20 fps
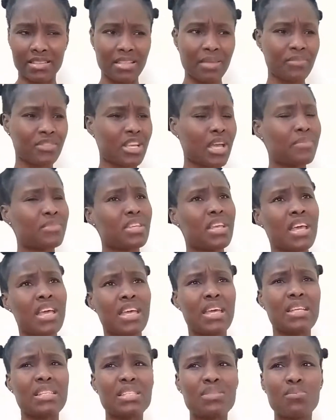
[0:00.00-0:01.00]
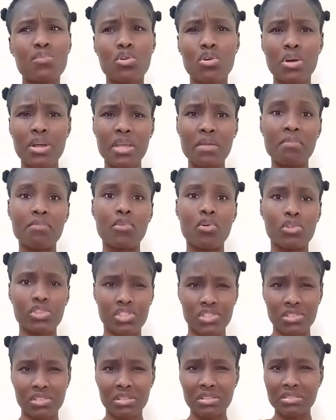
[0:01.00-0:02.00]
Sometimes it's more
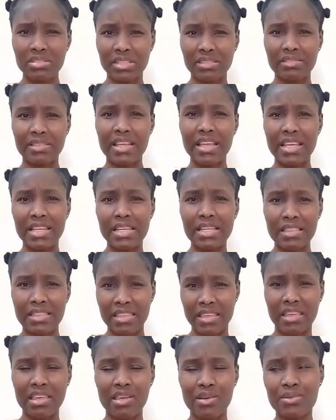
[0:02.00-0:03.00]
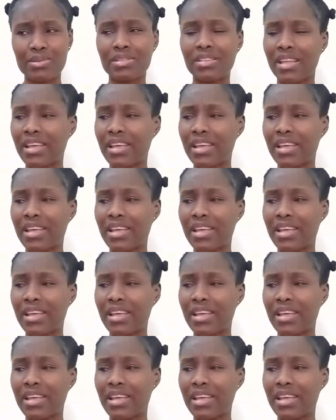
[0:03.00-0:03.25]
emotional than anything else.